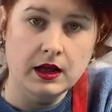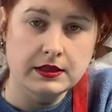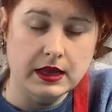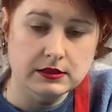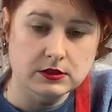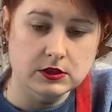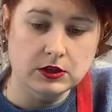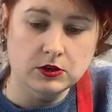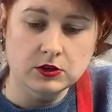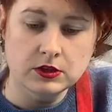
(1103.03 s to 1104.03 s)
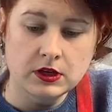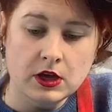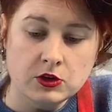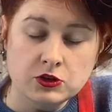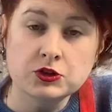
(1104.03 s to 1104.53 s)
That's looking good.
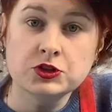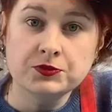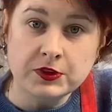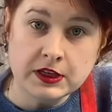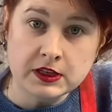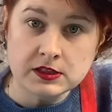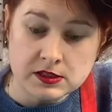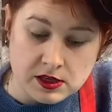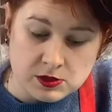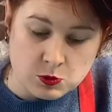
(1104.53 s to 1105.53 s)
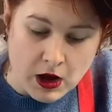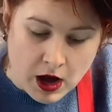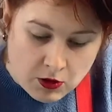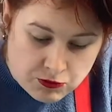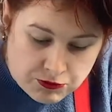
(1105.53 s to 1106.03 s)
Use your fingers as
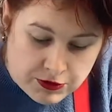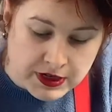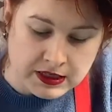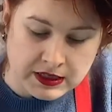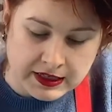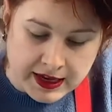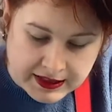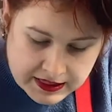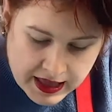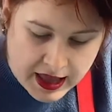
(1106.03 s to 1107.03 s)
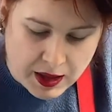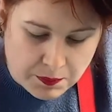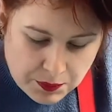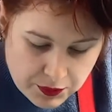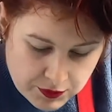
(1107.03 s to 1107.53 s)
well. Really get in there
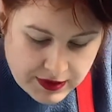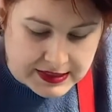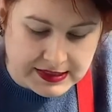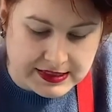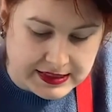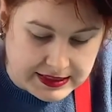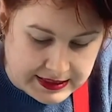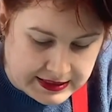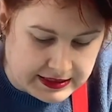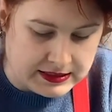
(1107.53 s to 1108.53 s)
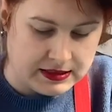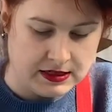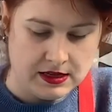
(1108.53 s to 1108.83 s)
and press it in.